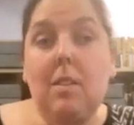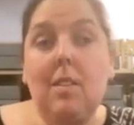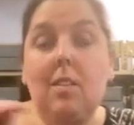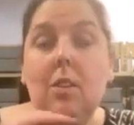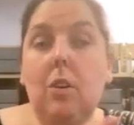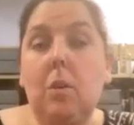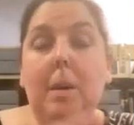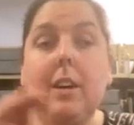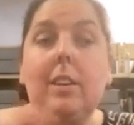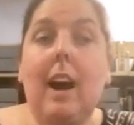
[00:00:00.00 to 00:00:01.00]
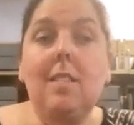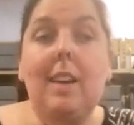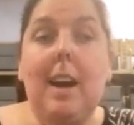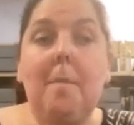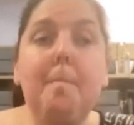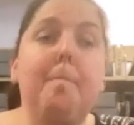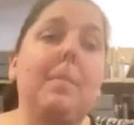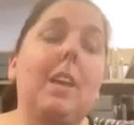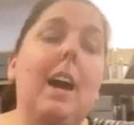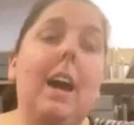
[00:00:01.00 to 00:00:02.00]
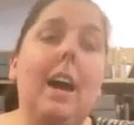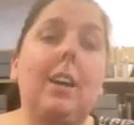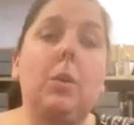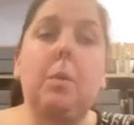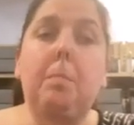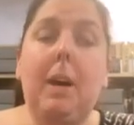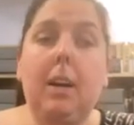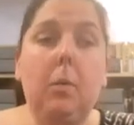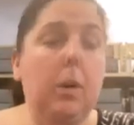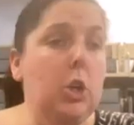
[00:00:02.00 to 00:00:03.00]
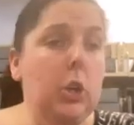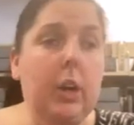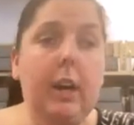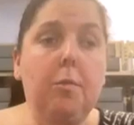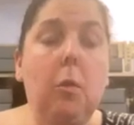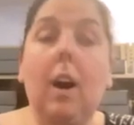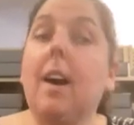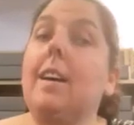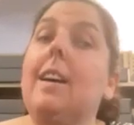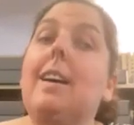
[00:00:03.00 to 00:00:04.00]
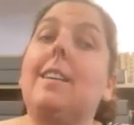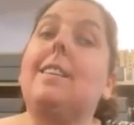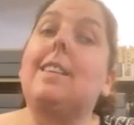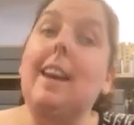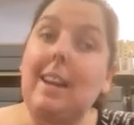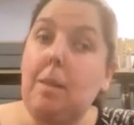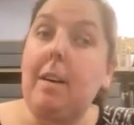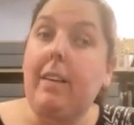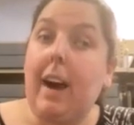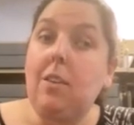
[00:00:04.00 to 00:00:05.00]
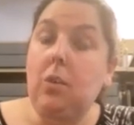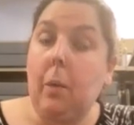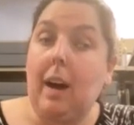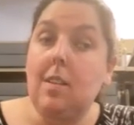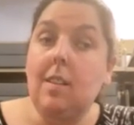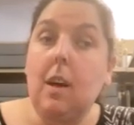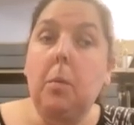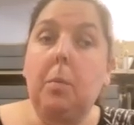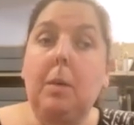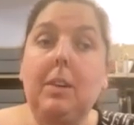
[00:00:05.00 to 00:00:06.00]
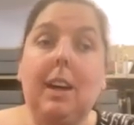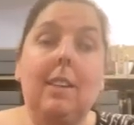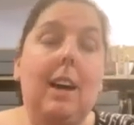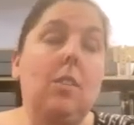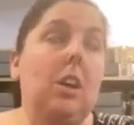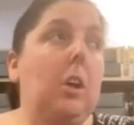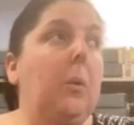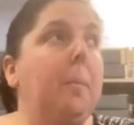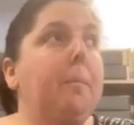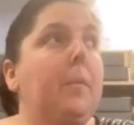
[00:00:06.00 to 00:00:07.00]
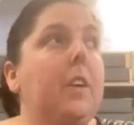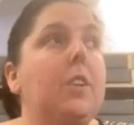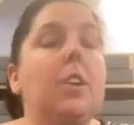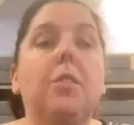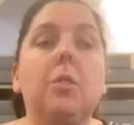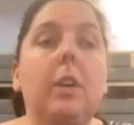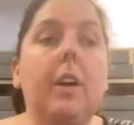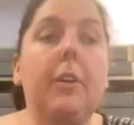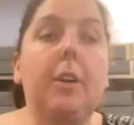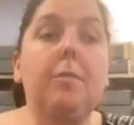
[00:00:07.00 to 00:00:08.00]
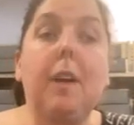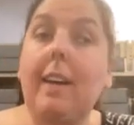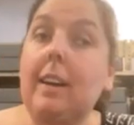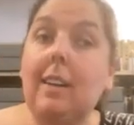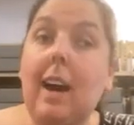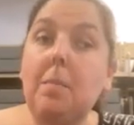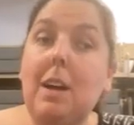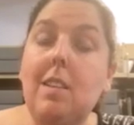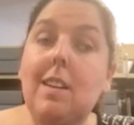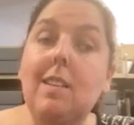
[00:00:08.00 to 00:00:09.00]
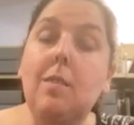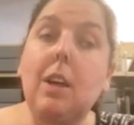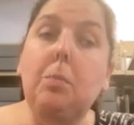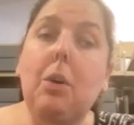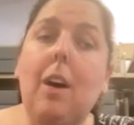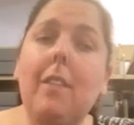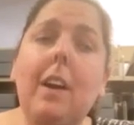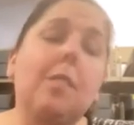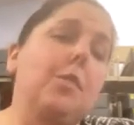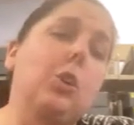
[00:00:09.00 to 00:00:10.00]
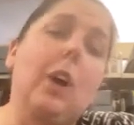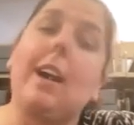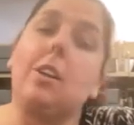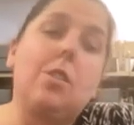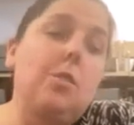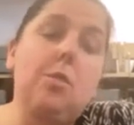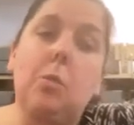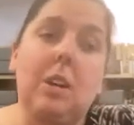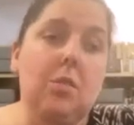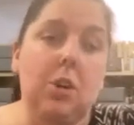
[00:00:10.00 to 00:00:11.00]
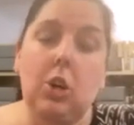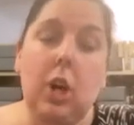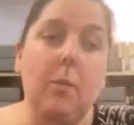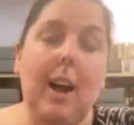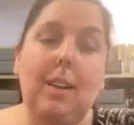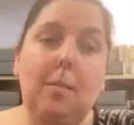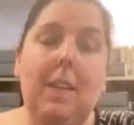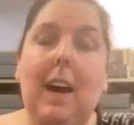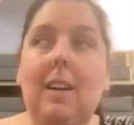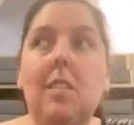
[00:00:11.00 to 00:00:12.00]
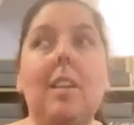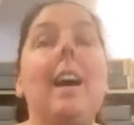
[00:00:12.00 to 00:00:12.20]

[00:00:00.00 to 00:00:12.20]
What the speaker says: So you go by your last name, and you would pick what you're looking for, then email that to us, and we'll be able to get that to you. There's also another filing database that's available on there if you're trying to just do research on random things.